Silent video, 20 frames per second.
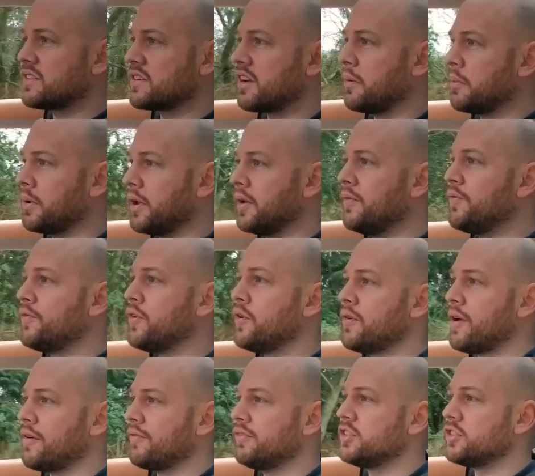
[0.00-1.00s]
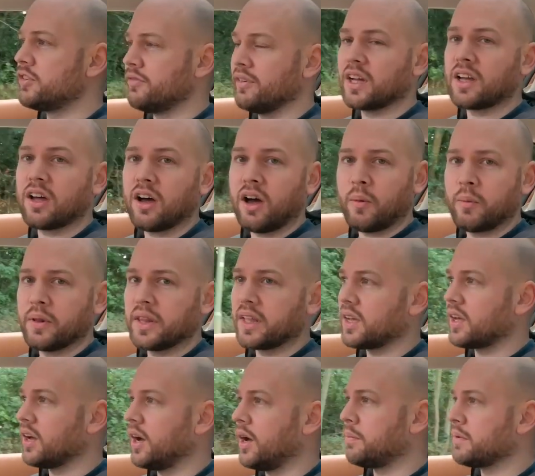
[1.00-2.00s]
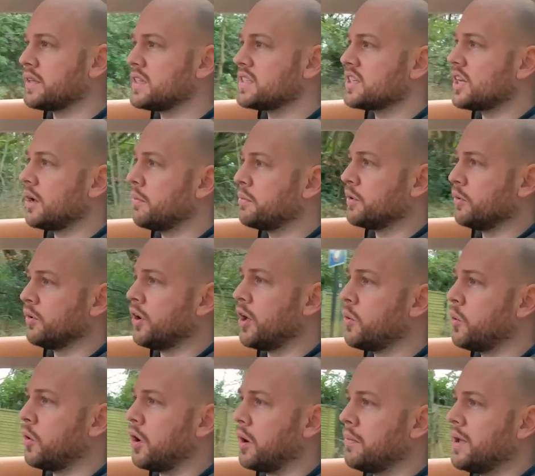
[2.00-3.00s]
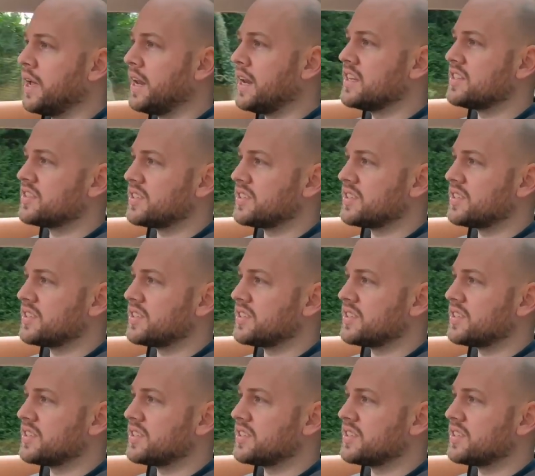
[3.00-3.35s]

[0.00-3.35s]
like, but if you've ever driven a car with a carbon tub, you'll know what I mean.